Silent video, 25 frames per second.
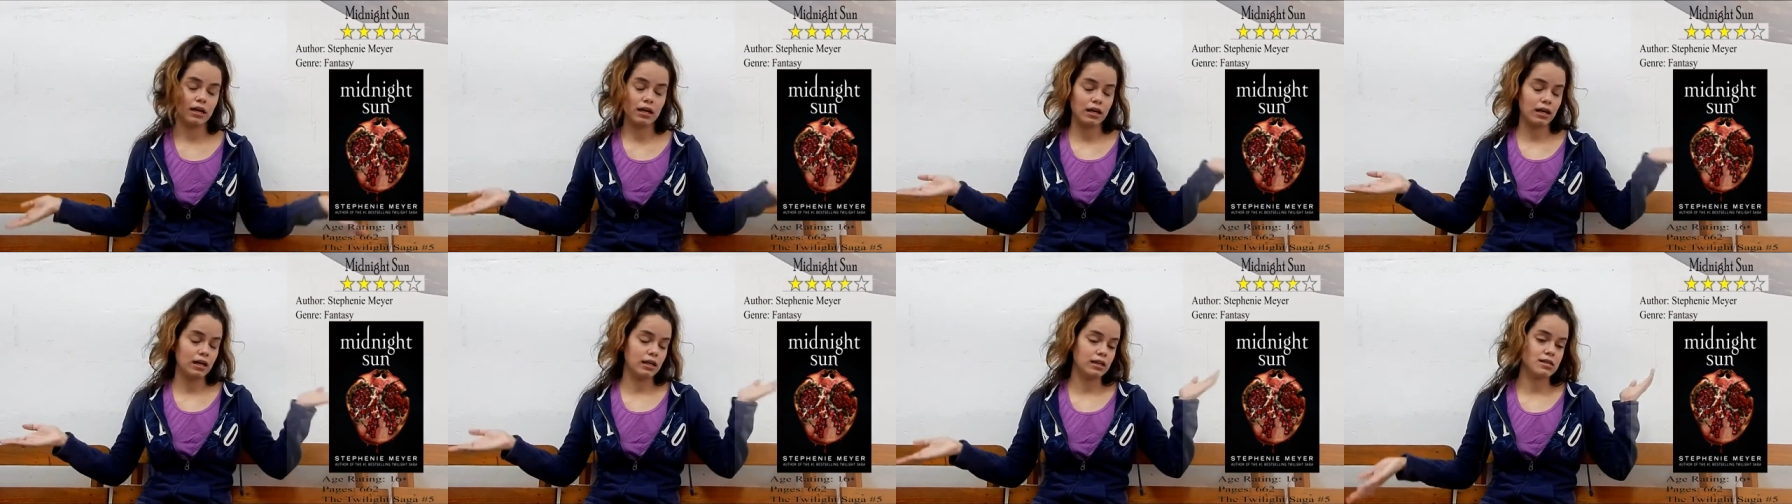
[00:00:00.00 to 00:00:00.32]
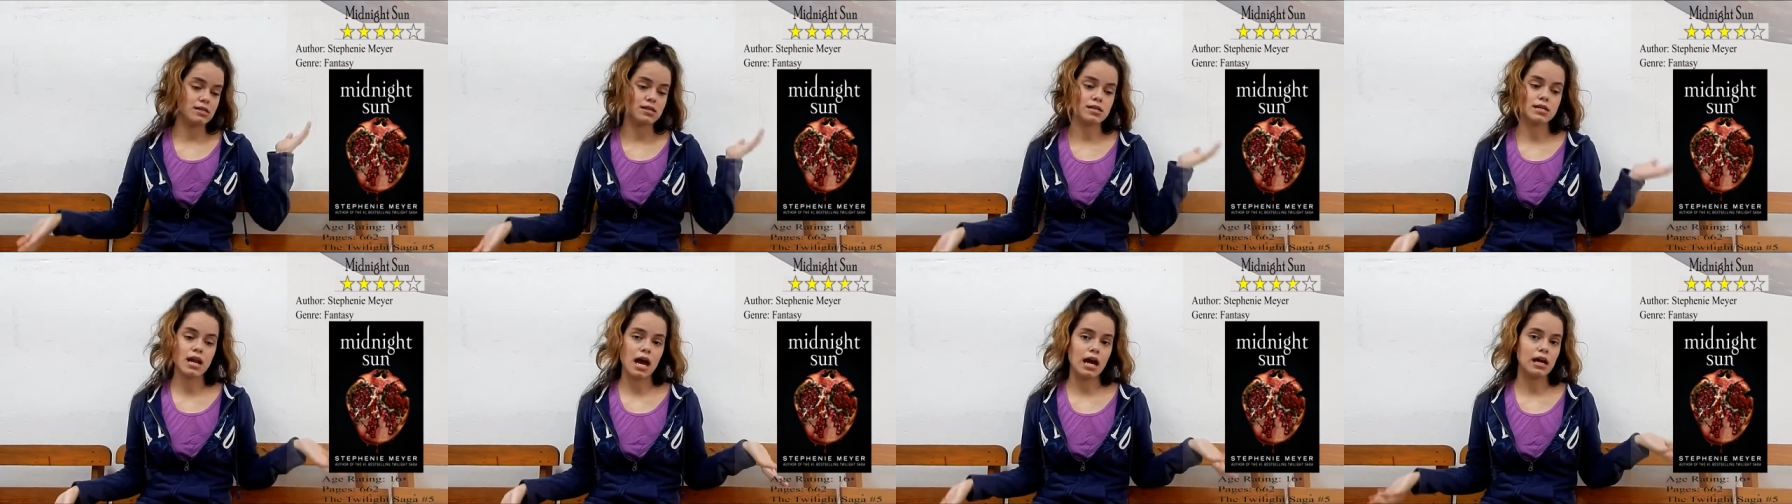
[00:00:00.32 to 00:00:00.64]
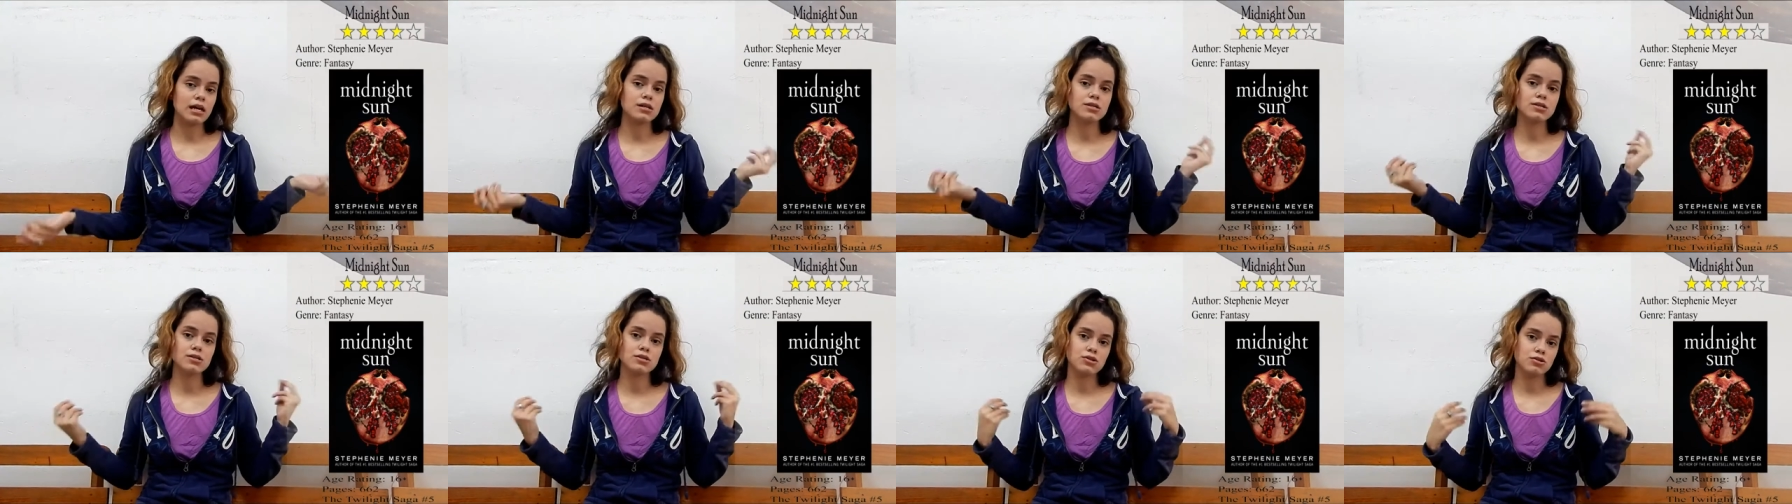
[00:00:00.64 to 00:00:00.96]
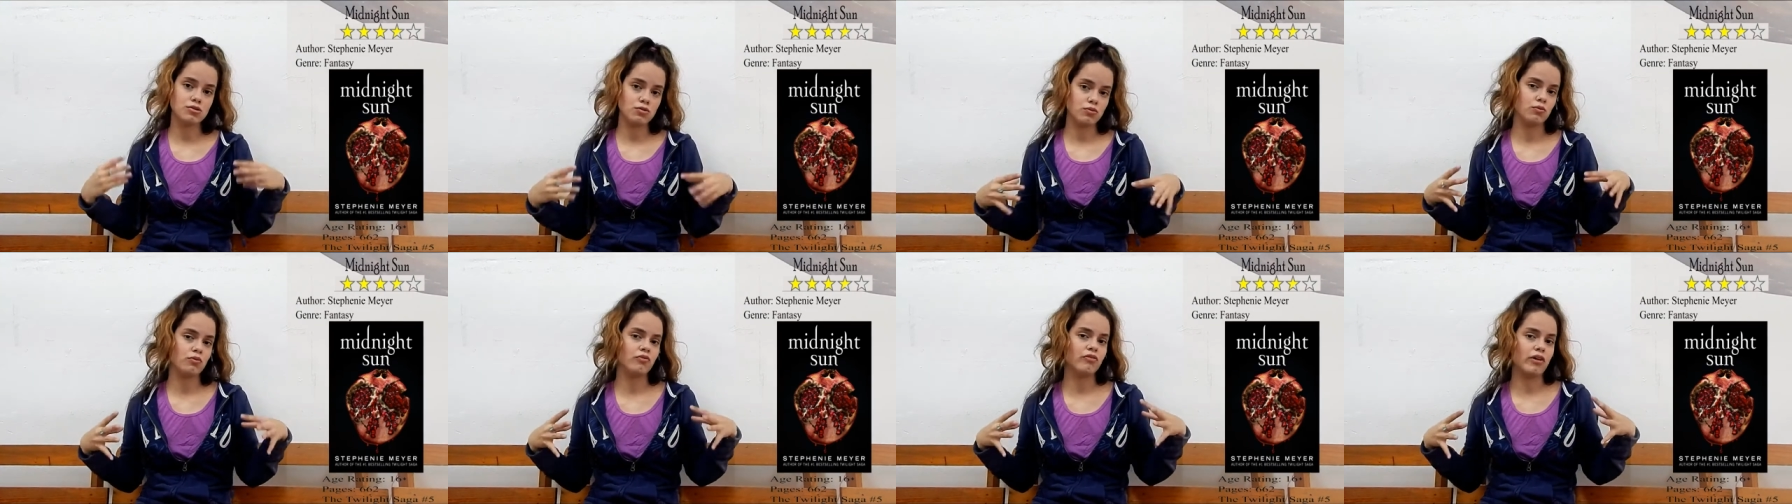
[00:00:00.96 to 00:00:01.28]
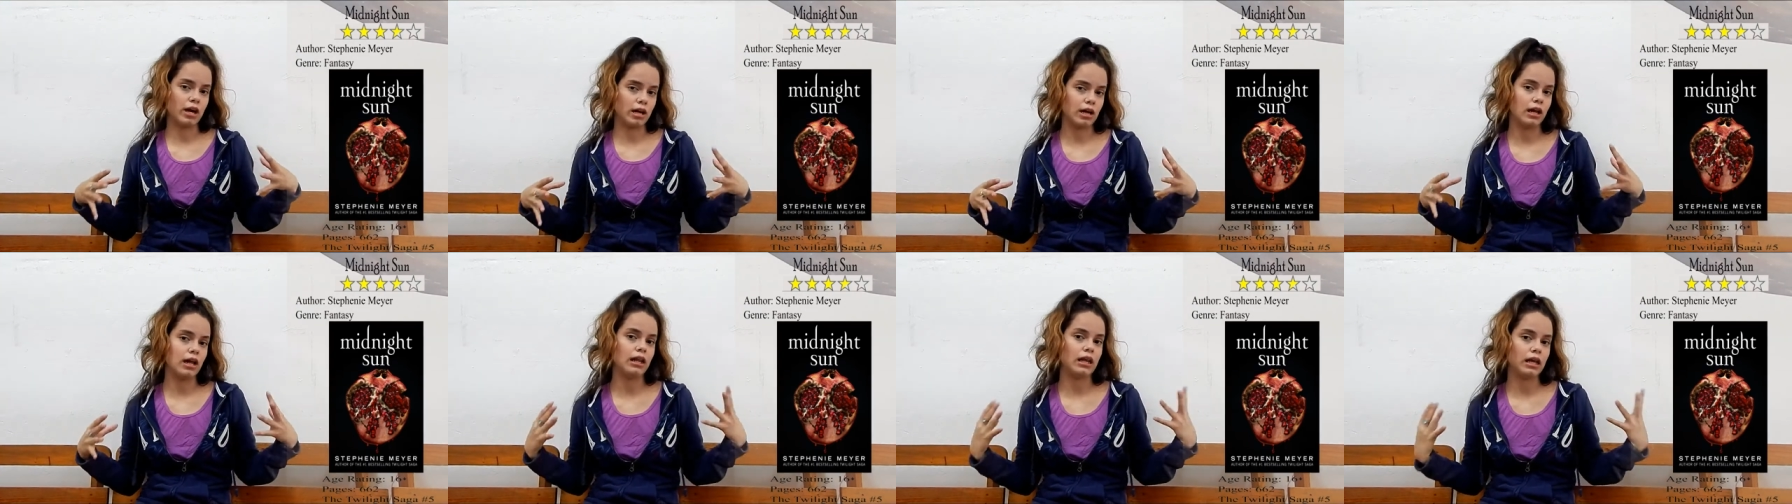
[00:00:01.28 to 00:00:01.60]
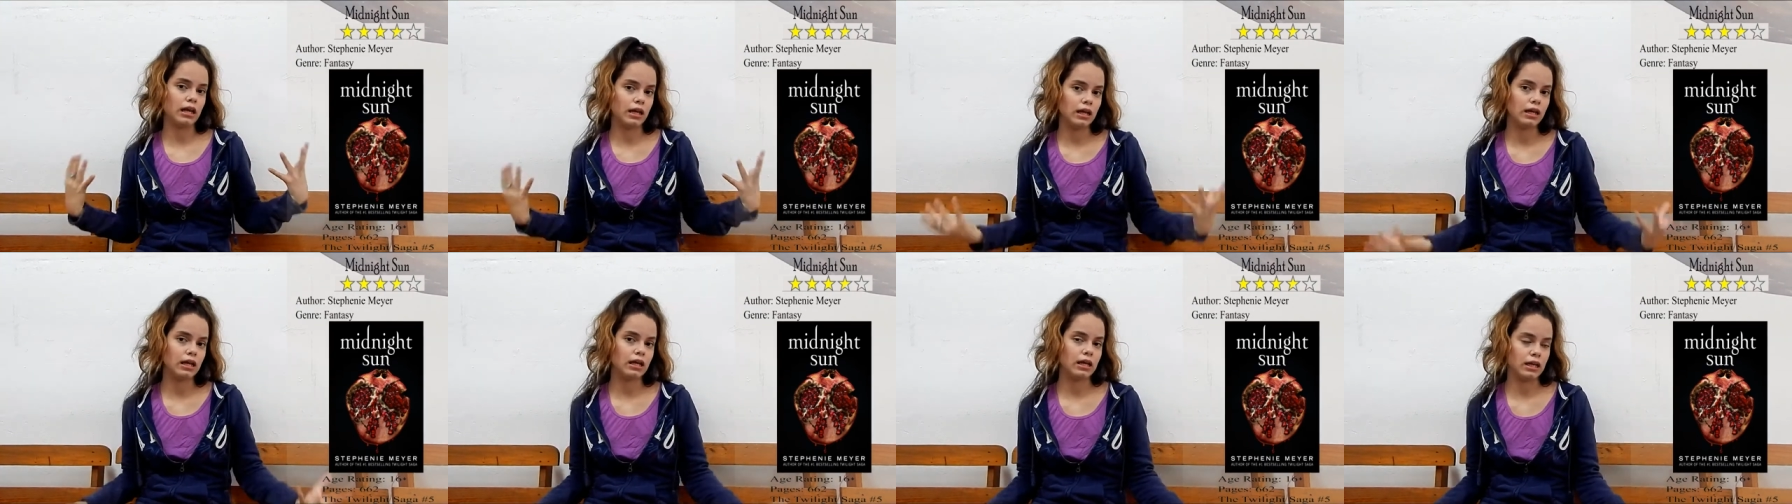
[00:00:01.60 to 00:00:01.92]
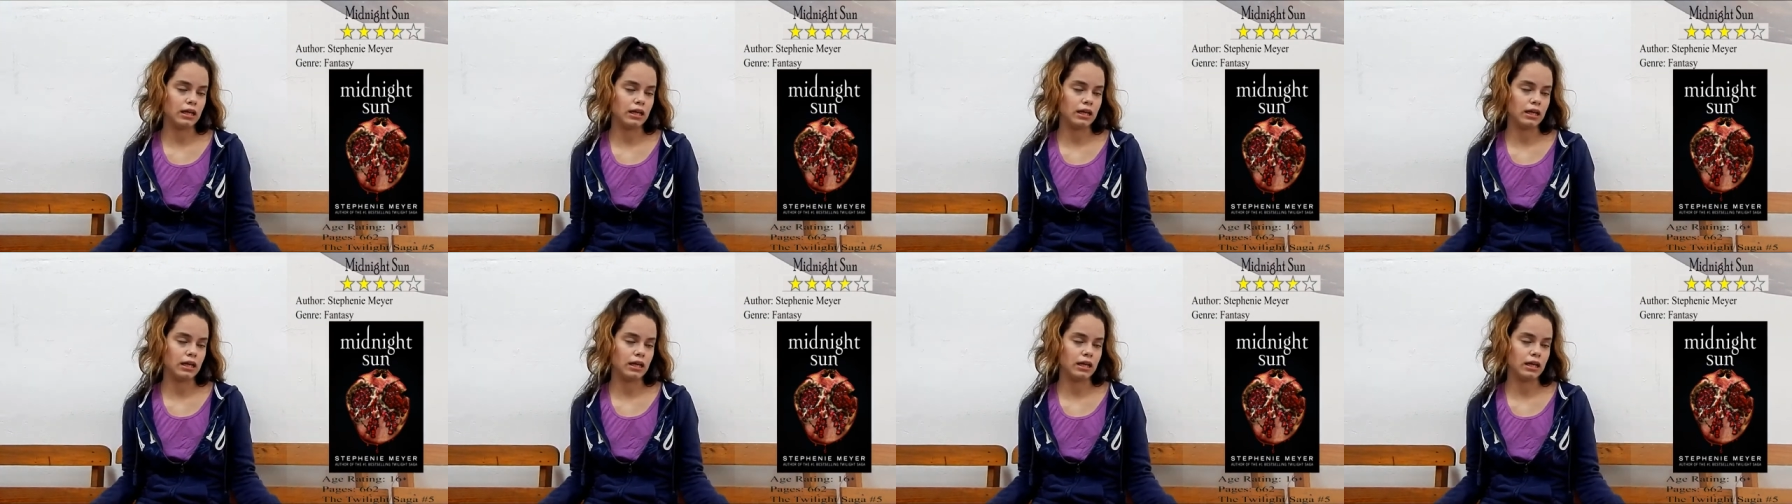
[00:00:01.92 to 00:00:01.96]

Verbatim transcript: it's nice to finally